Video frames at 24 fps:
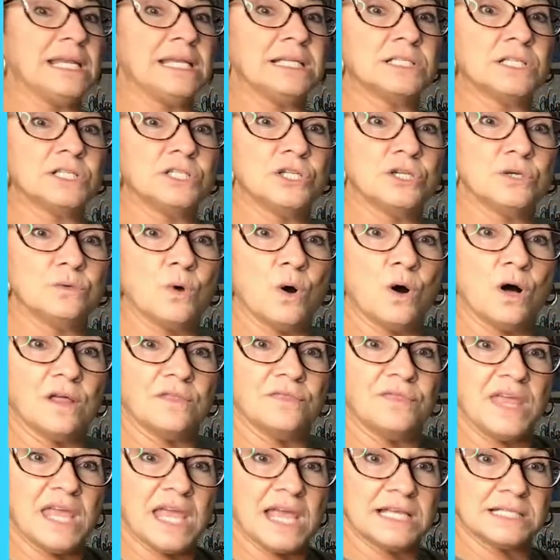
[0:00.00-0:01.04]
need to do all
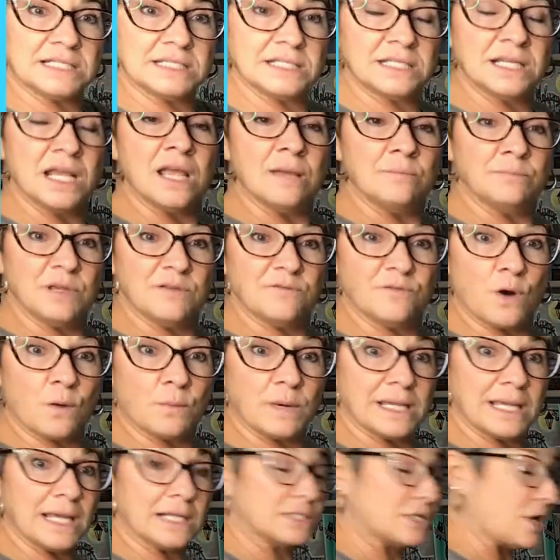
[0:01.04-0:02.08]
this before
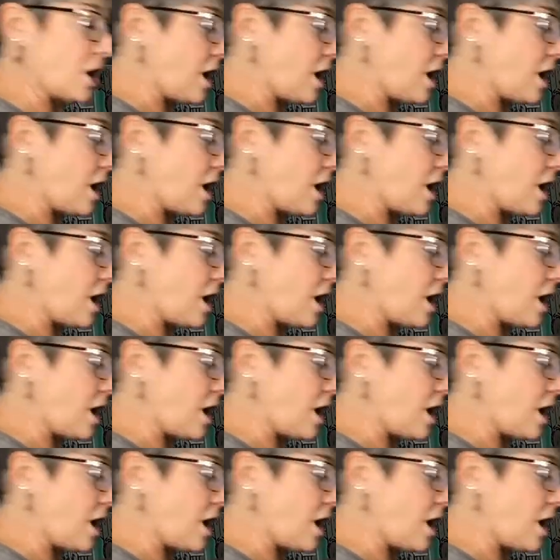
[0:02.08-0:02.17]
we get